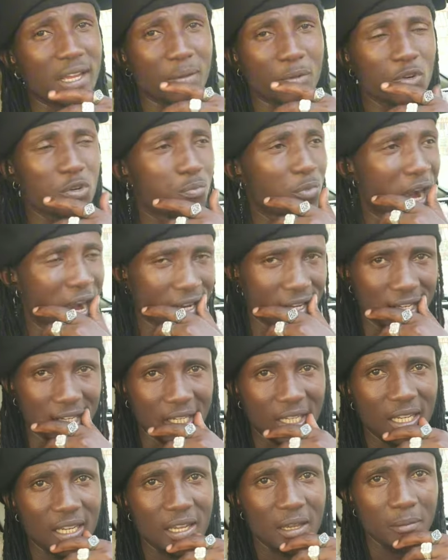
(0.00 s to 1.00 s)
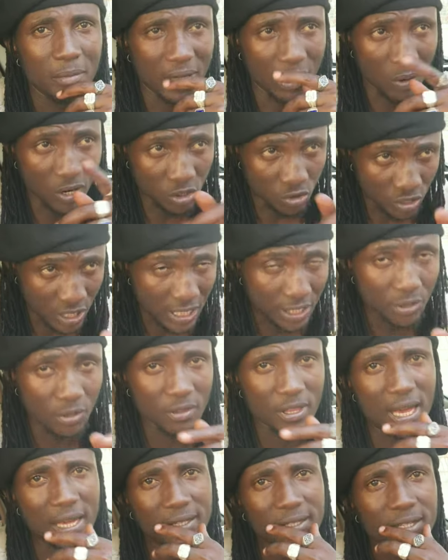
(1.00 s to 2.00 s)
I'm not bragging, but I want to tell you
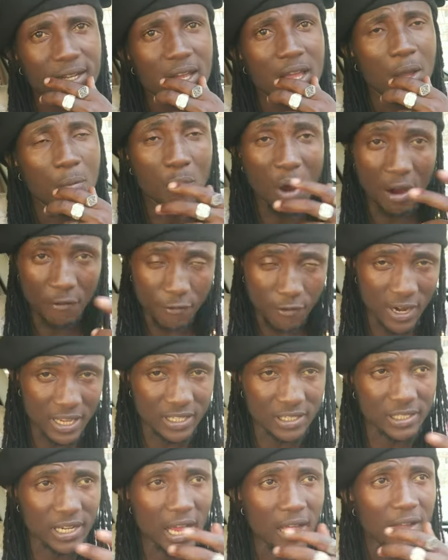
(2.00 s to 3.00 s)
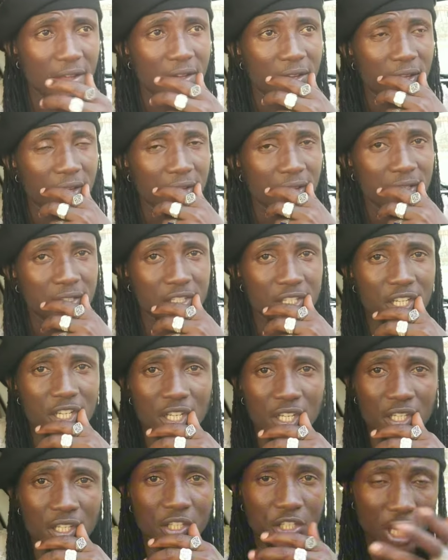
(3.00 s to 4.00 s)
that mwanfula star si
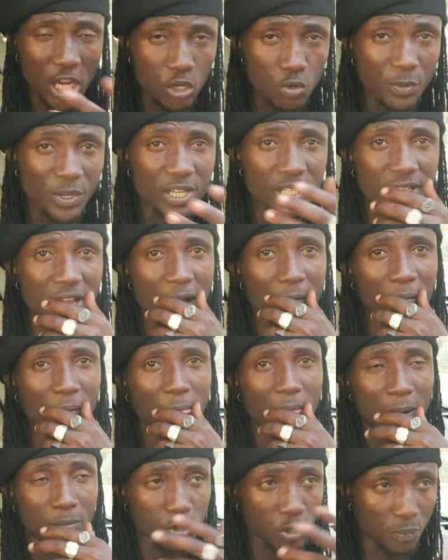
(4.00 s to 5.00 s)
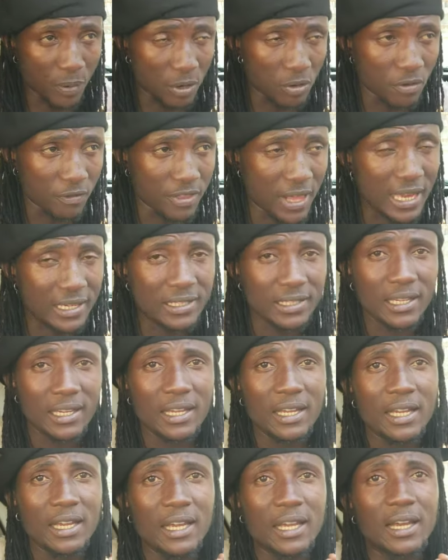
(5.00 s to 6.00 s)
nchenyu medizamu. I'm so proud of that.
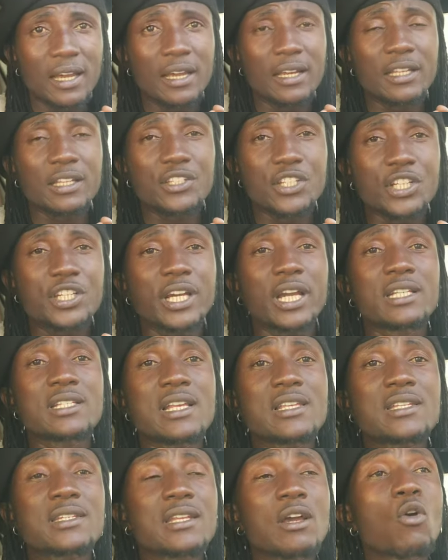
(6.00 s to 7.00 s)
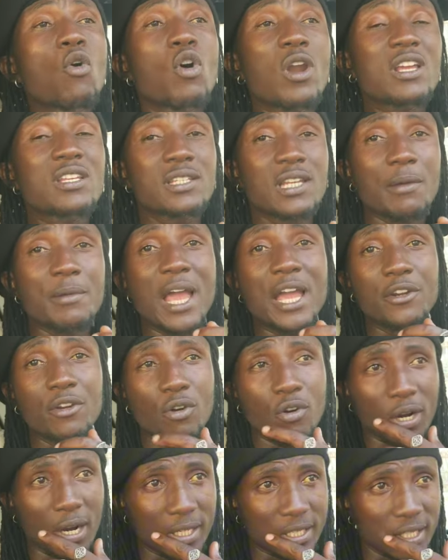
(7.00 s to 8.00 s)
Chitegeza sita nkola sita vya ino
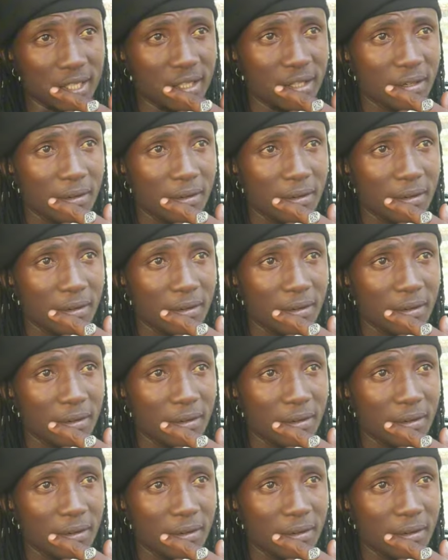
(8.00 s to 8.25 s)
kola chi?